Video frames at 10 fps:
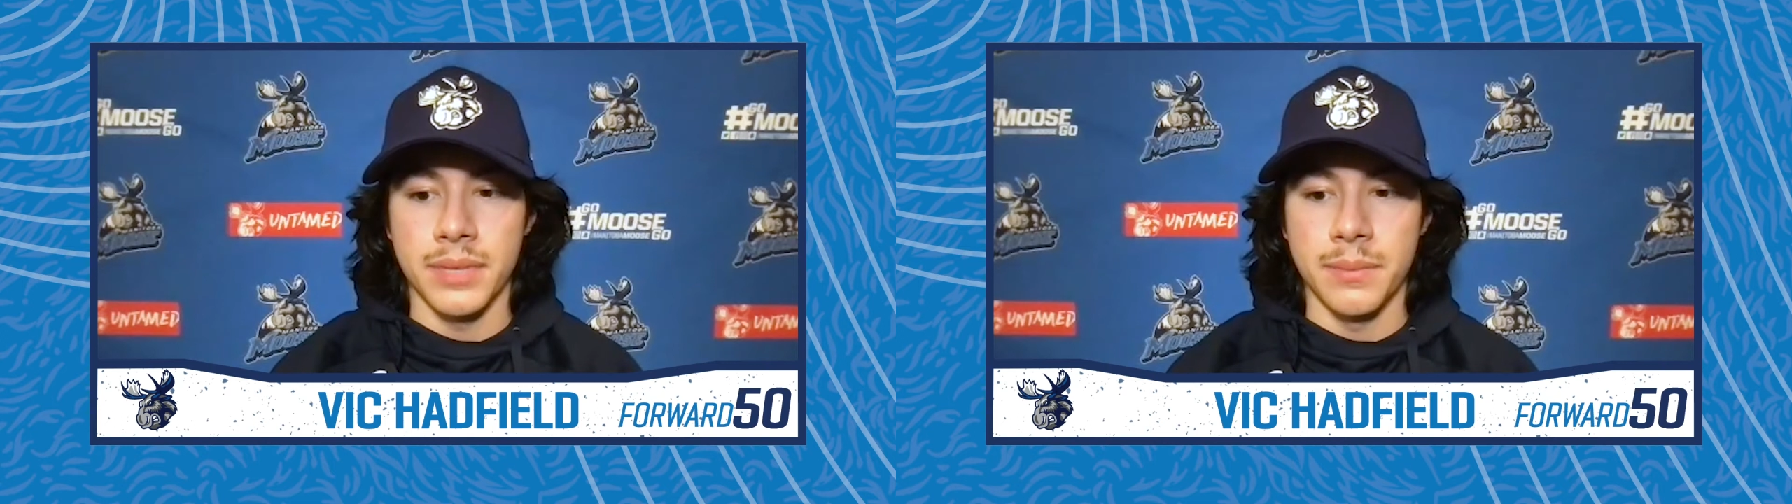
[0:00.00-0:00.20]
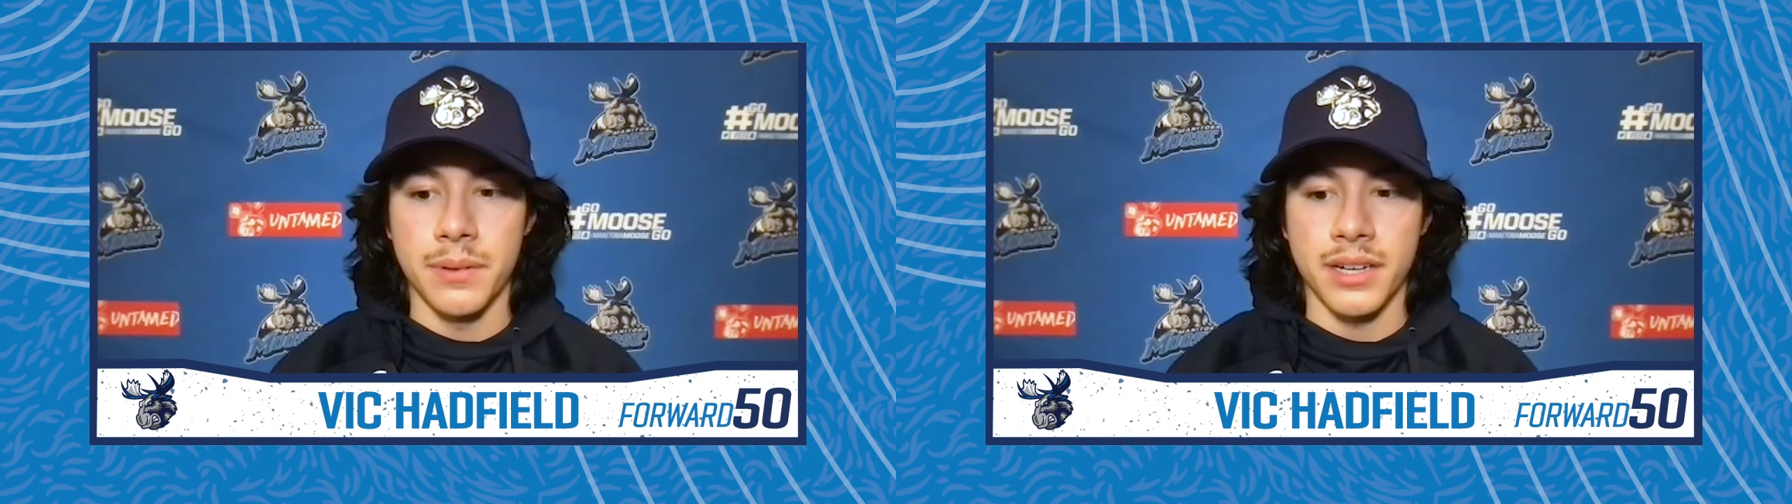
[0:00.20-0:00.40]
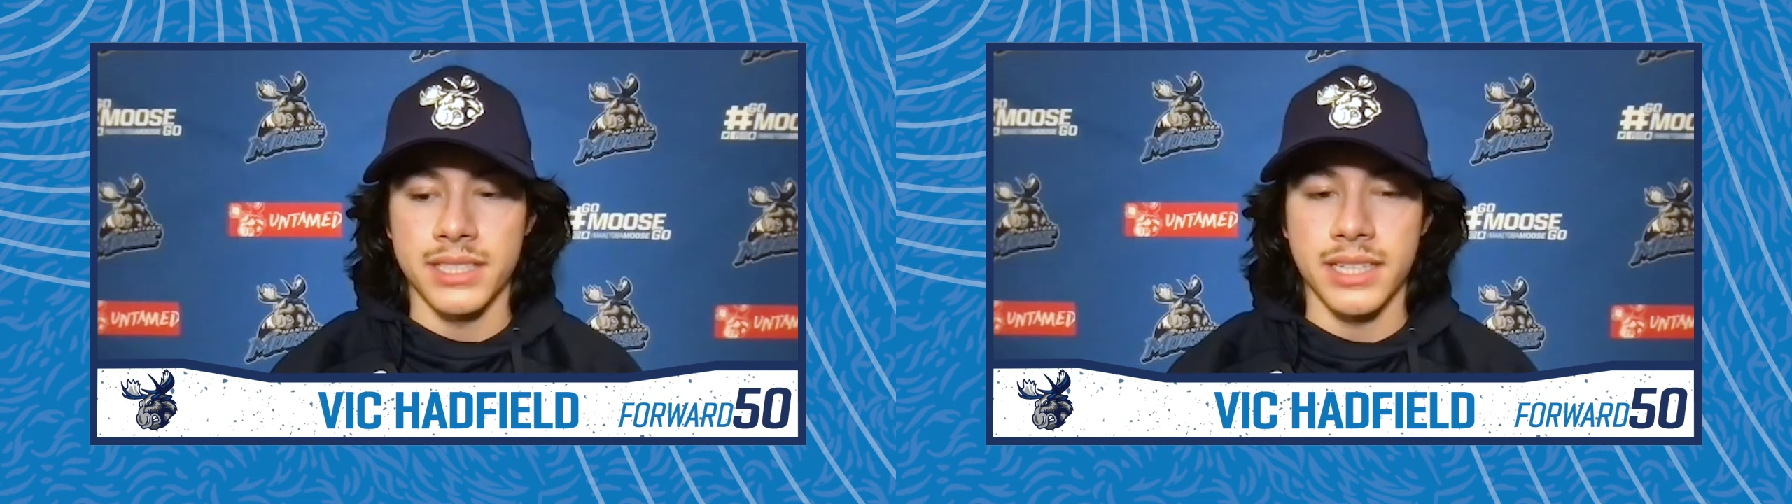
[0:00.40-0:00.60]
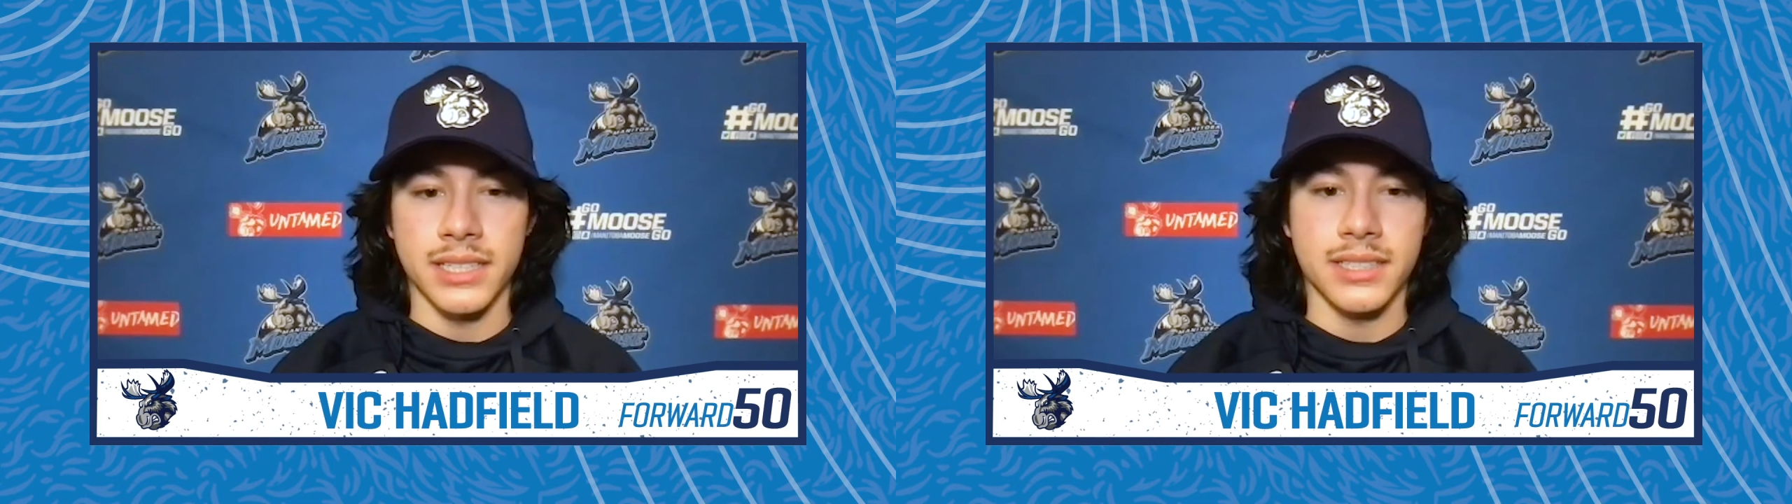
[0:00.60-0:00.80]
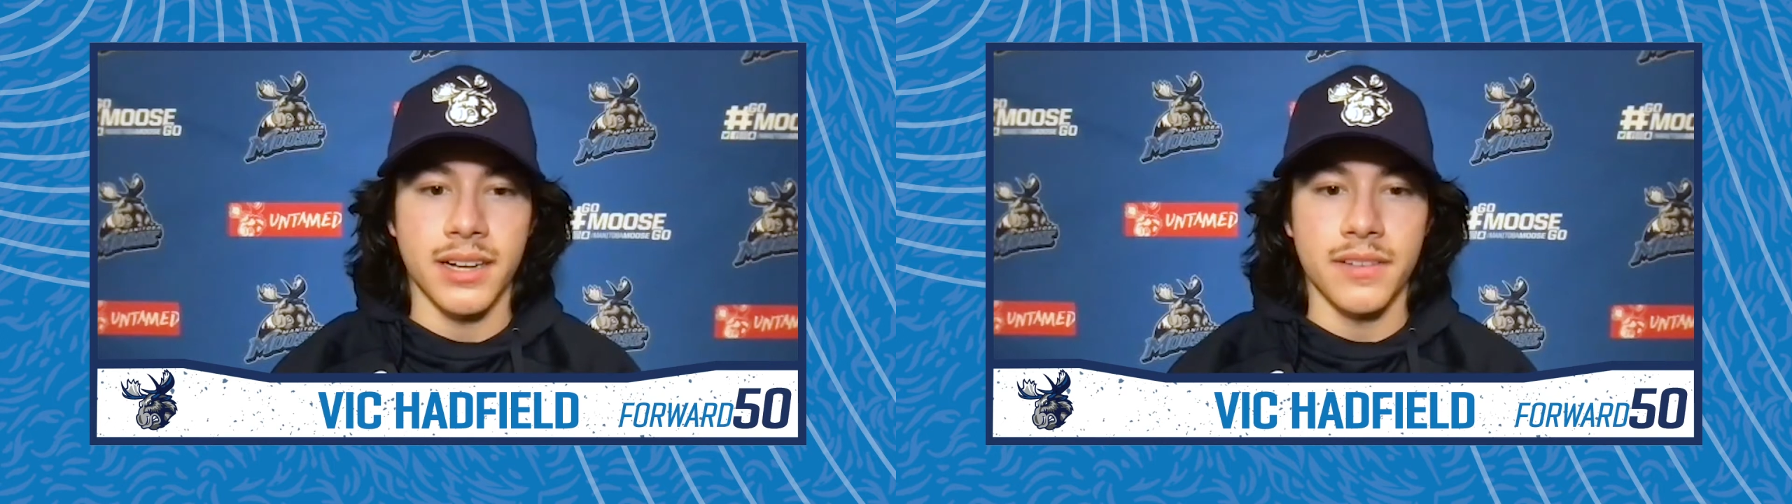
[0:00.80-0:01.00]
people are going to
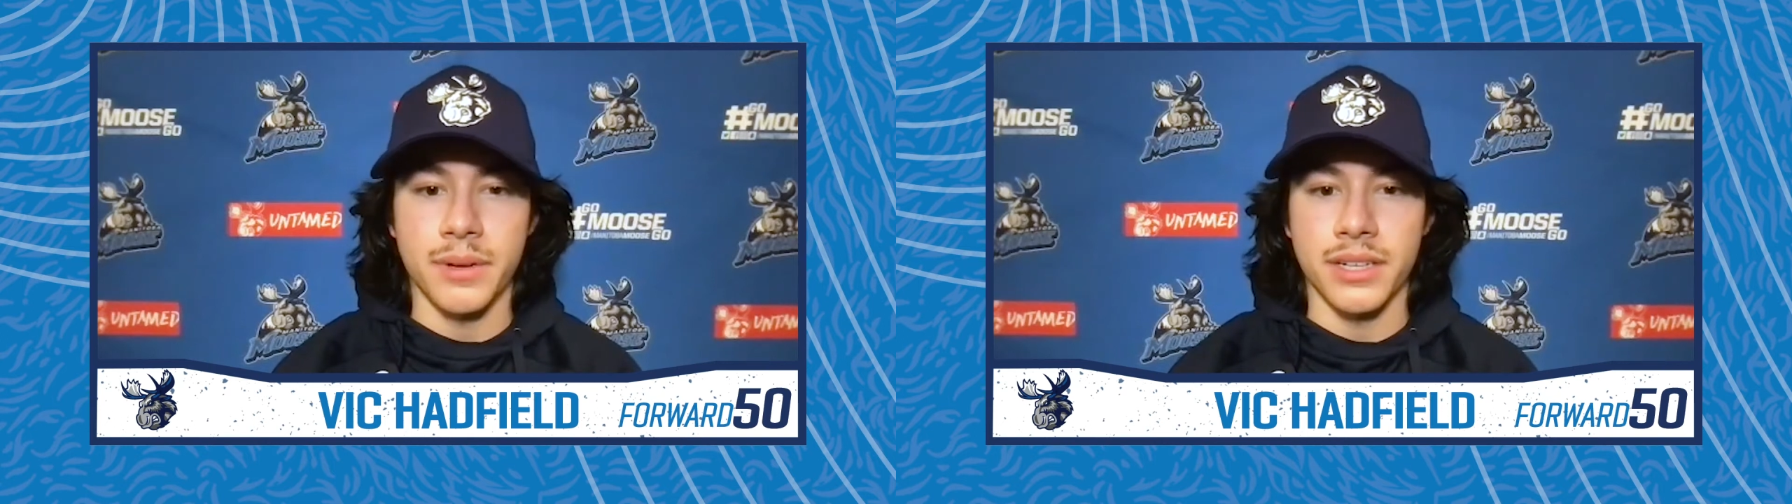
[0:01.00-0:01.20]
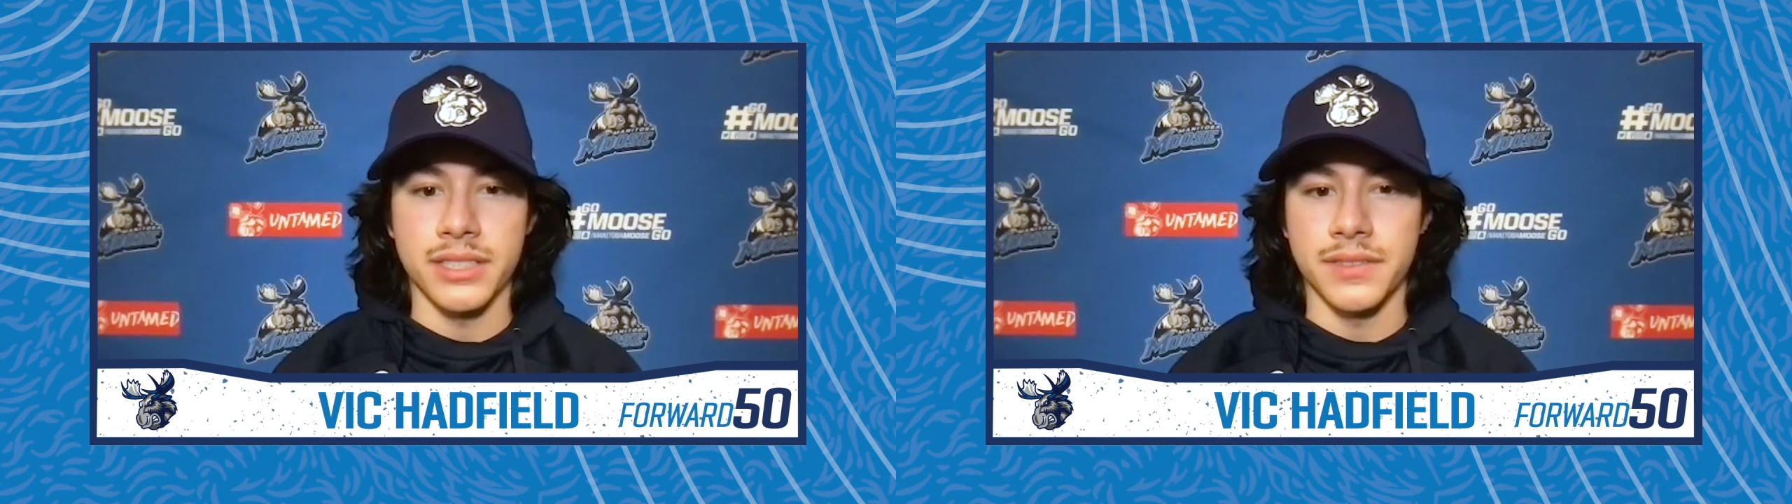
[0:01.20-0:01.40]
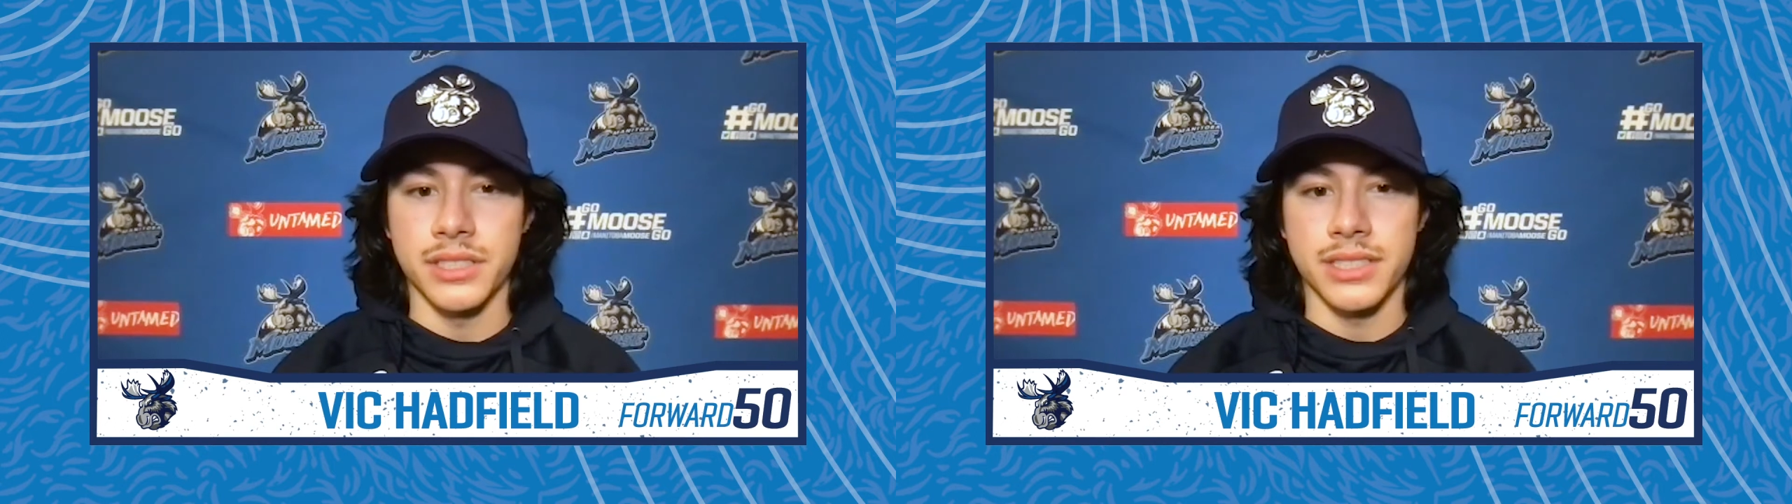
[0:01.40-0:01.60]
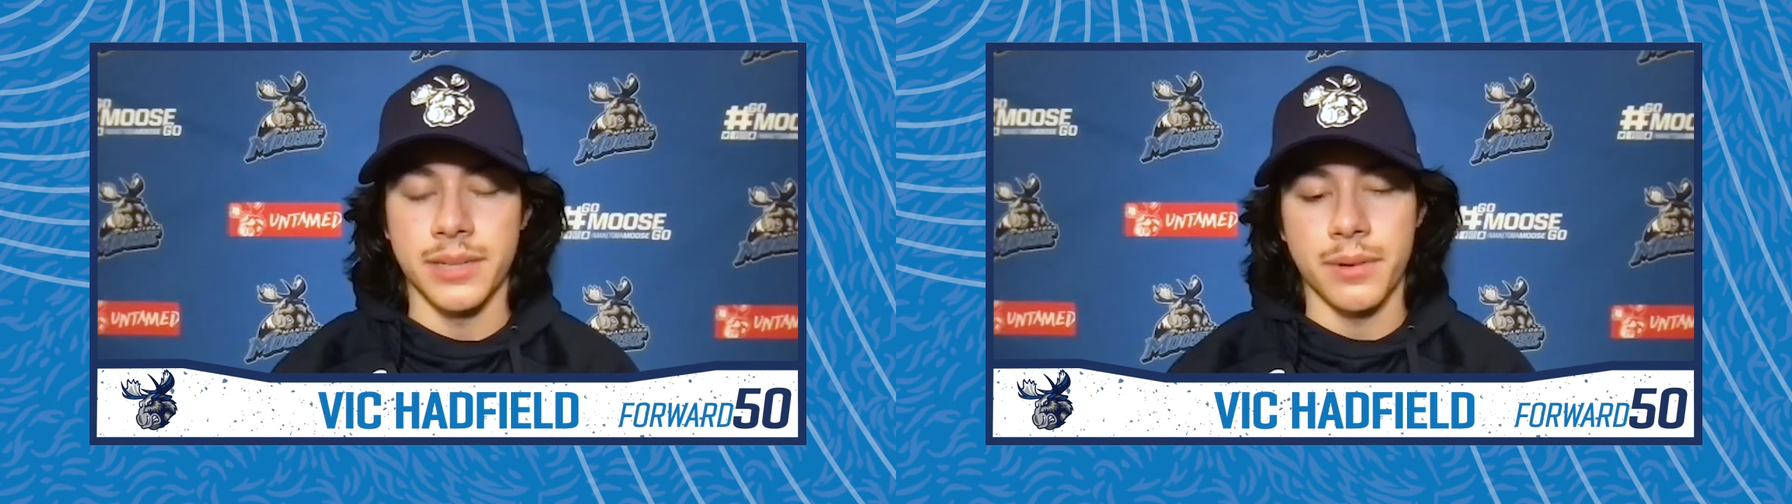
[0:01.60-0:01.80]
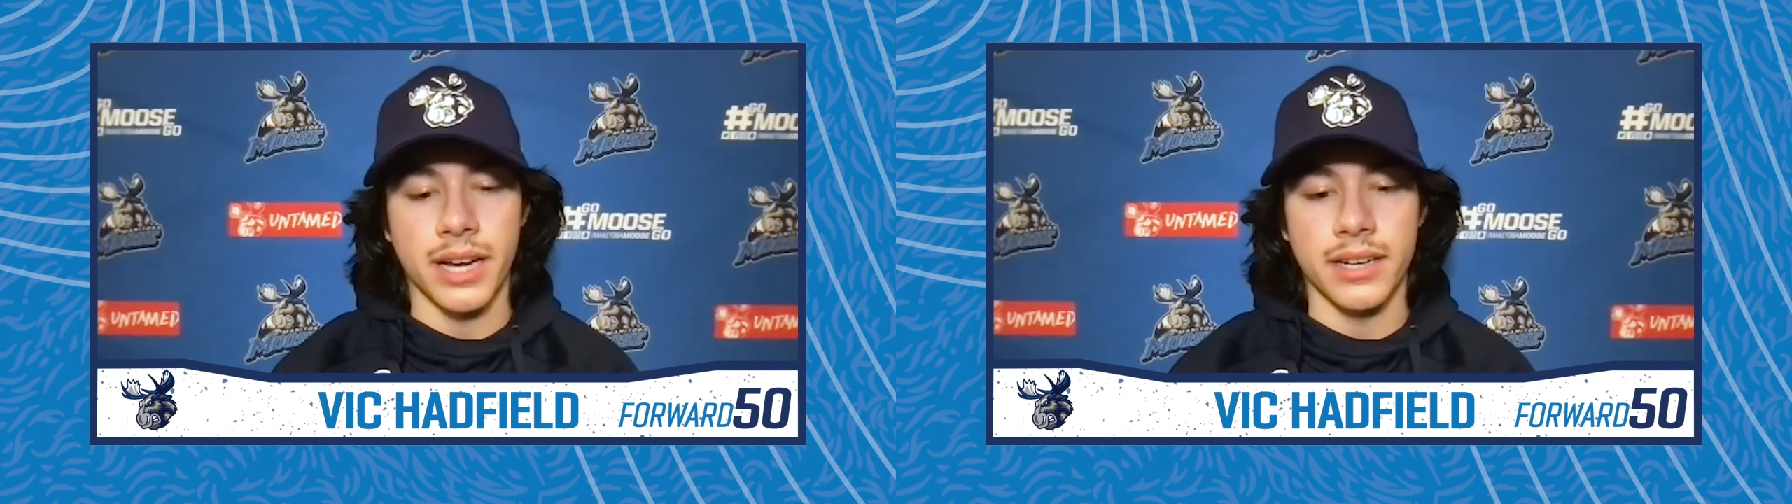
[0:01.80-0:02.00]
say stuff, but if you just
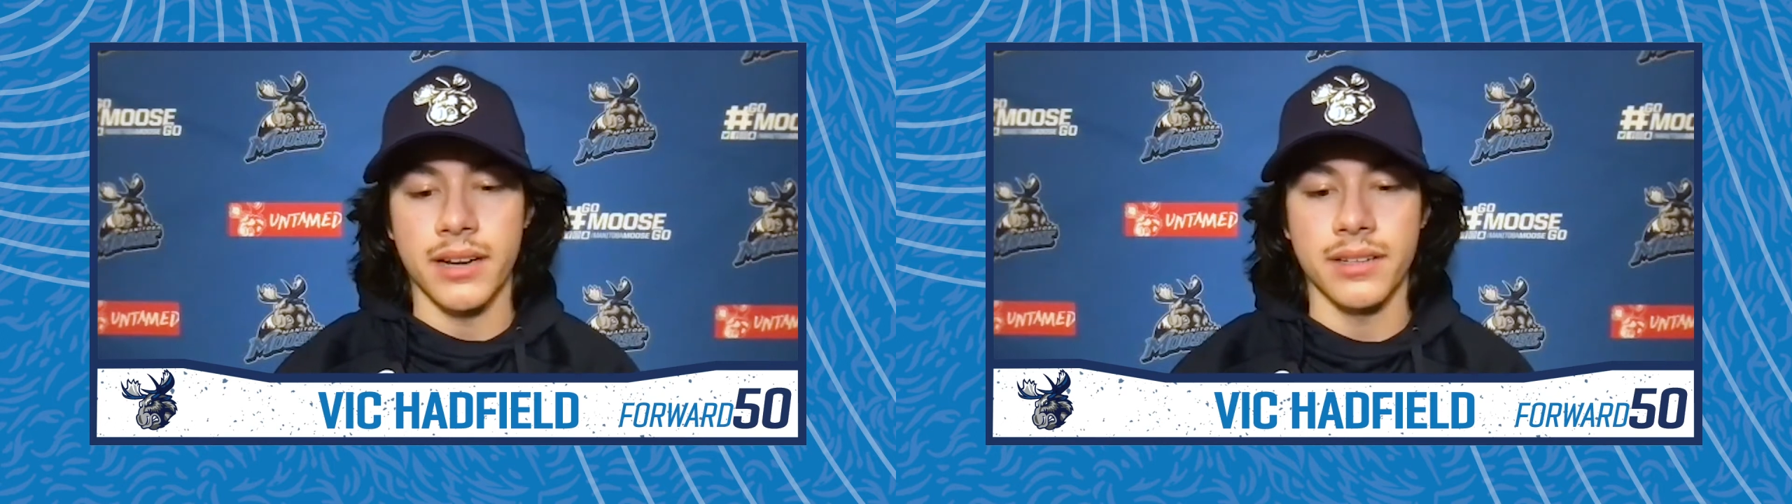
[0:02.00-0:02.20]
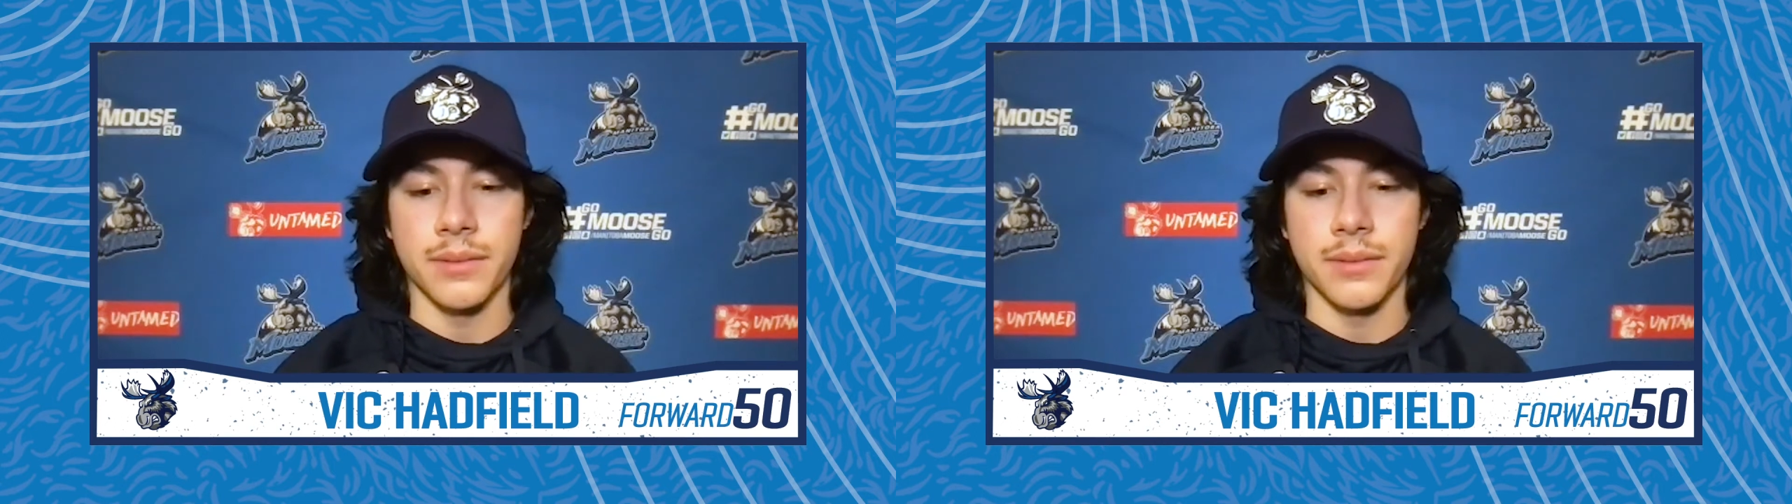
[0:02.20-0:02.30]
keep your head down,